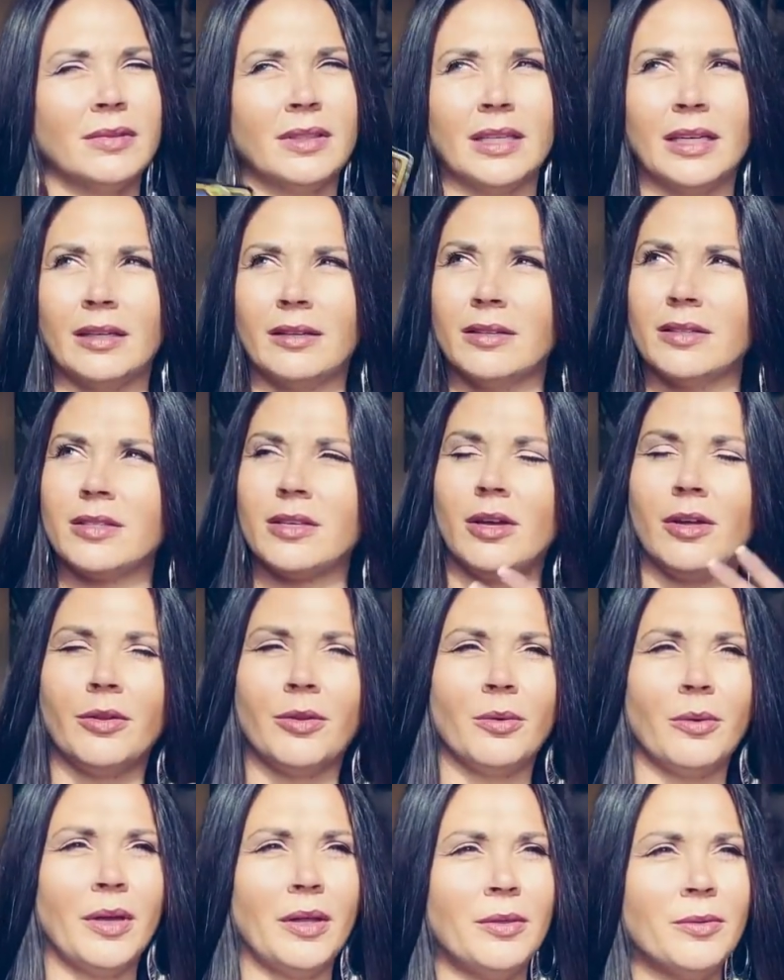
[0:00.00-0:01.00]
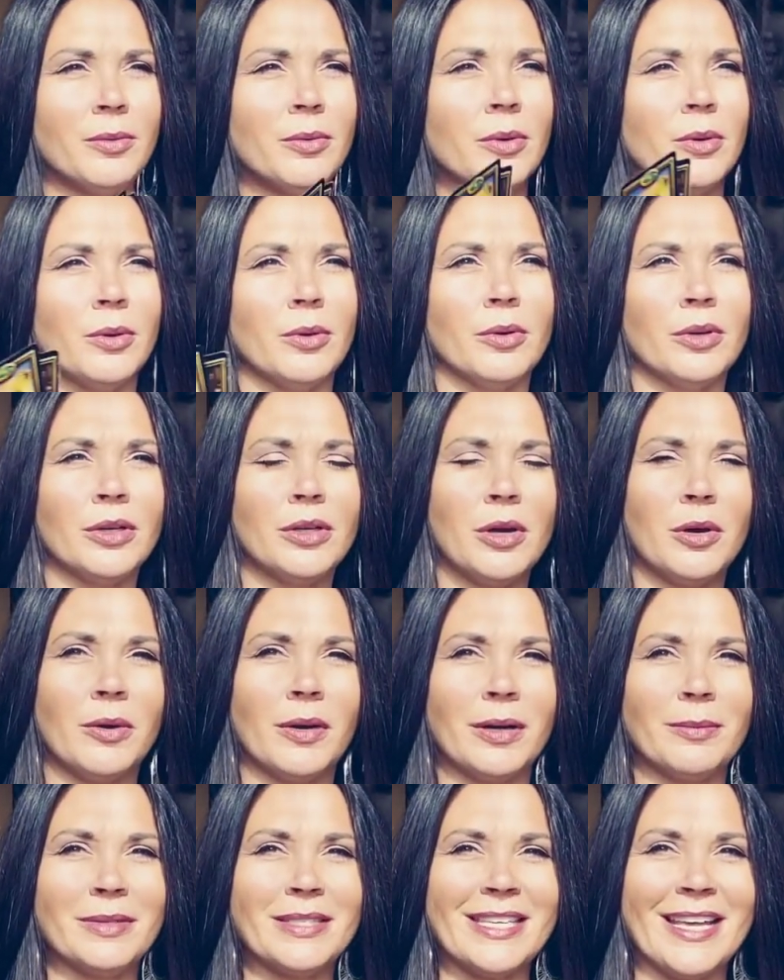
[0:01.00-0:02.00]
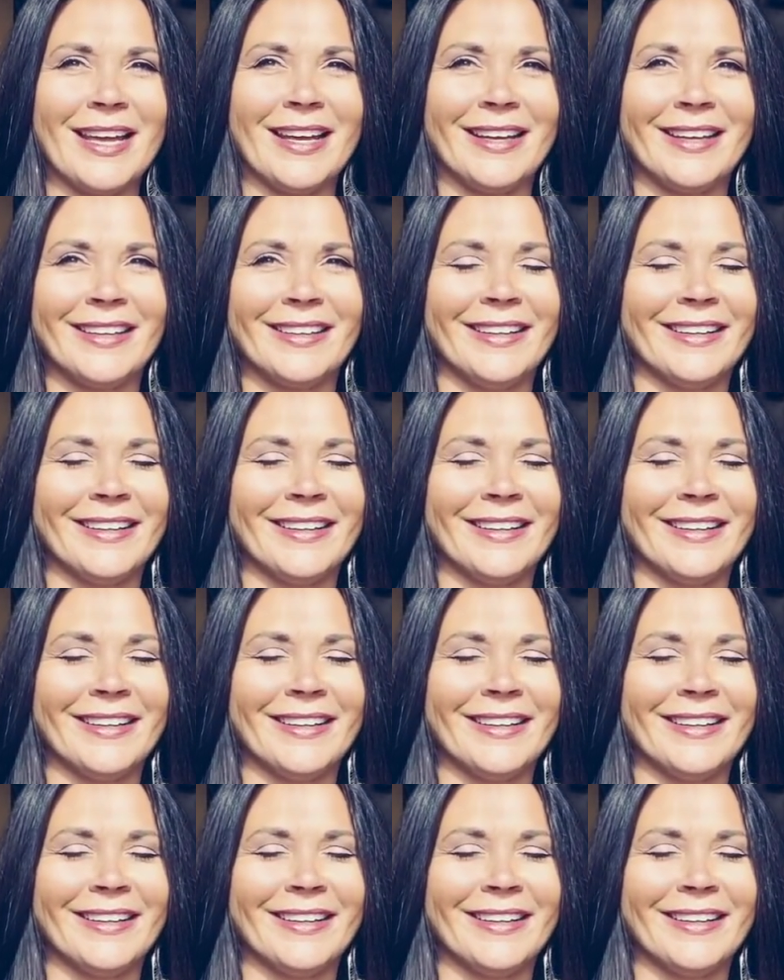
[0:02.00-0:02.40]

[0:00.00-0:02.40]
think this all the way through. You know what I'm saying?